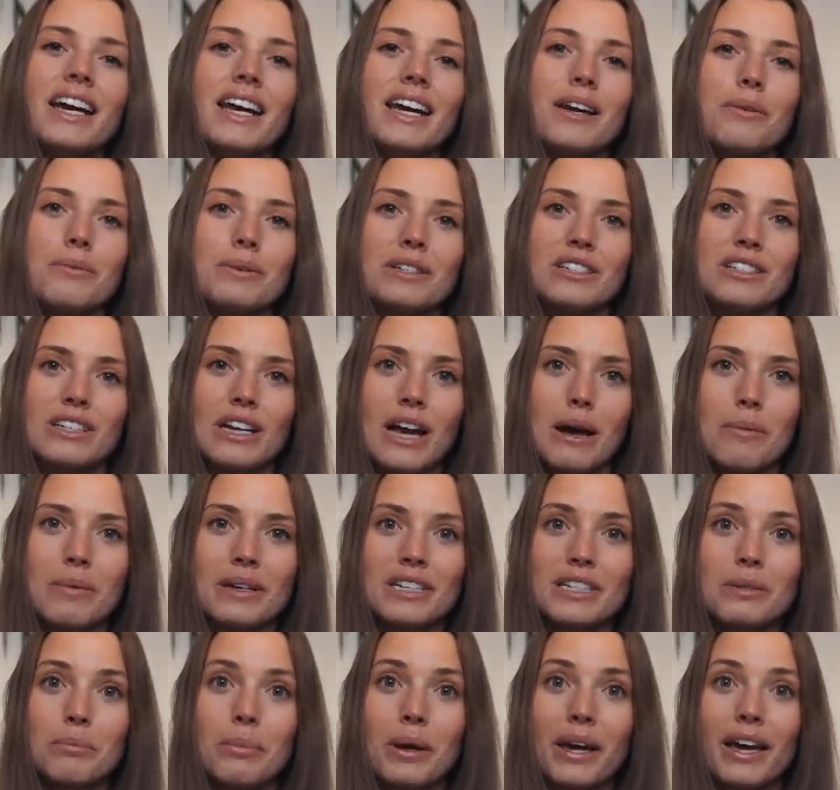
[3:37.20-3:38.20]
it was
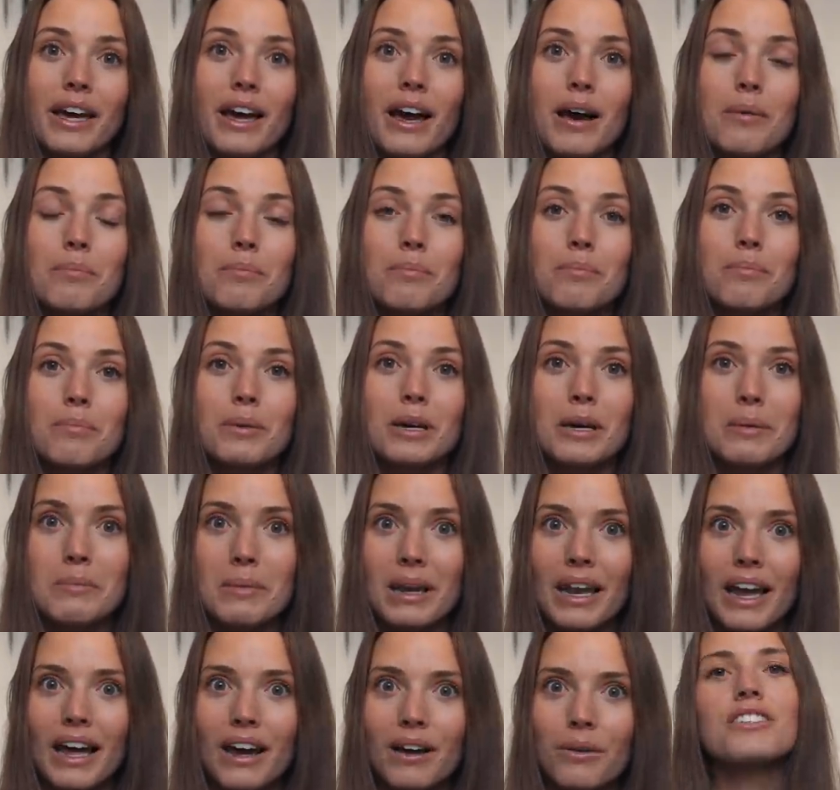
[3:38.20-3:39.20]
coming to pick up
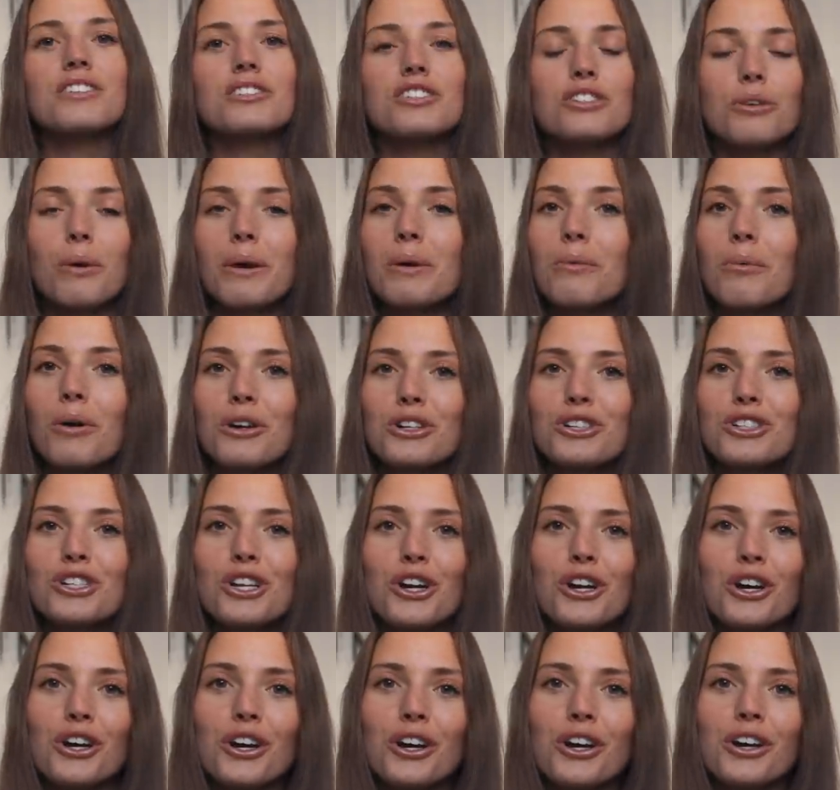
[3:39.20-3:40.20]
Camilla. So we watched
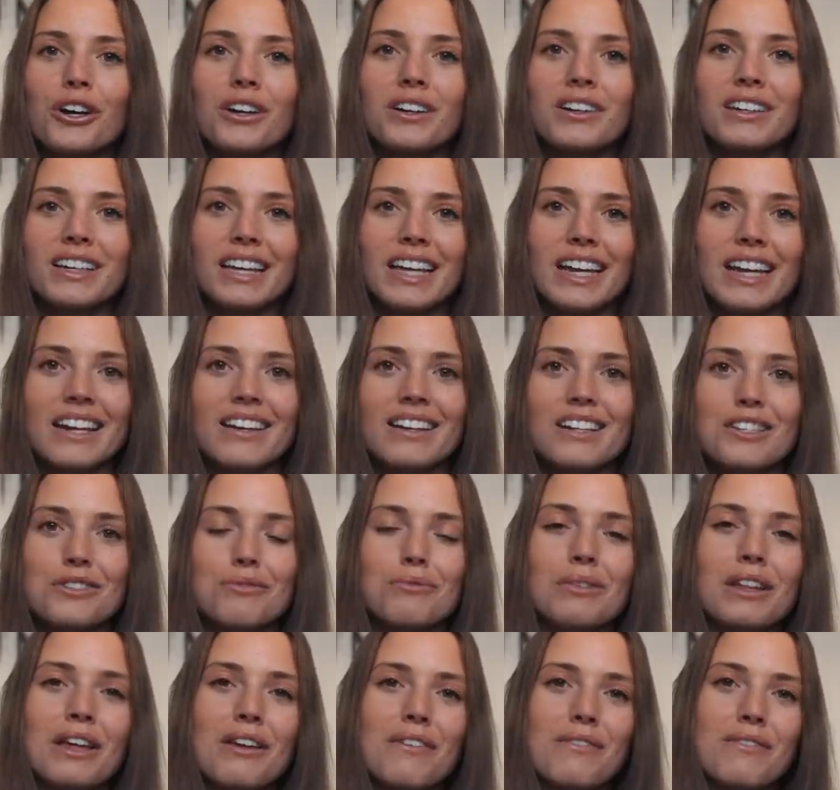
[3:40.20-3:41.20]
her get in this
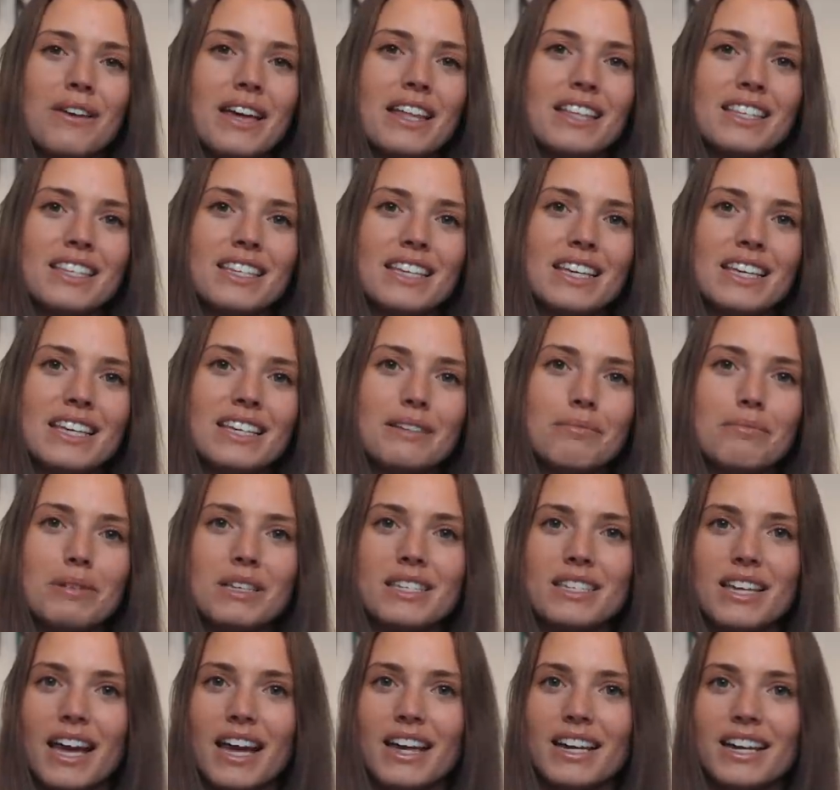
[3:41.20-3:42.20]
really fancy
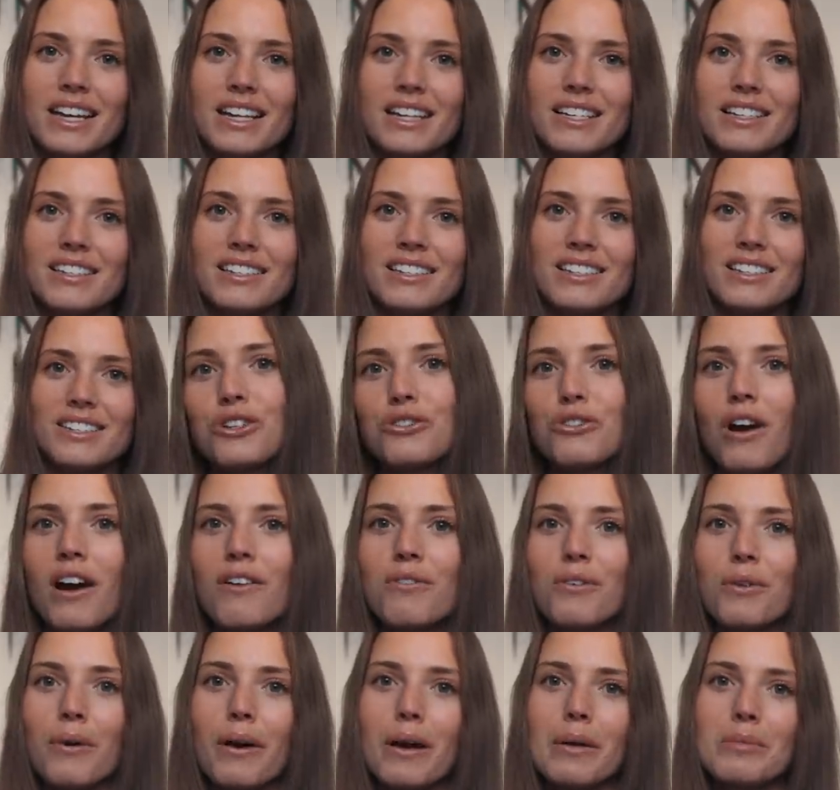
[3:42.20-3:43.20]
Mercedes,
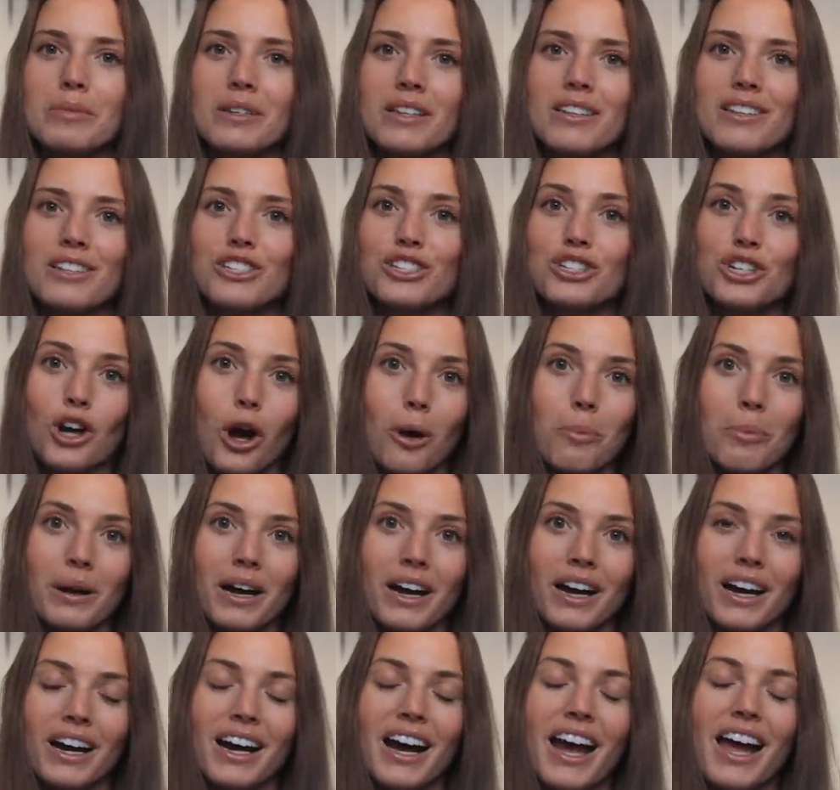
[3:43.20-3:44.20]
drive away up to this
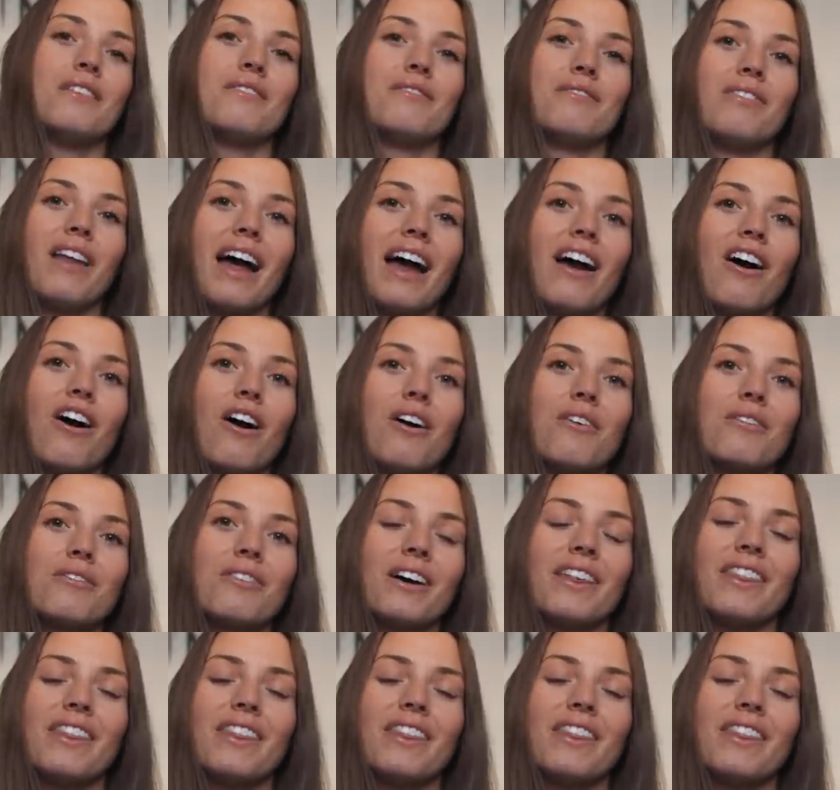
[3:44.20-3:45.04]
chopper and fly off,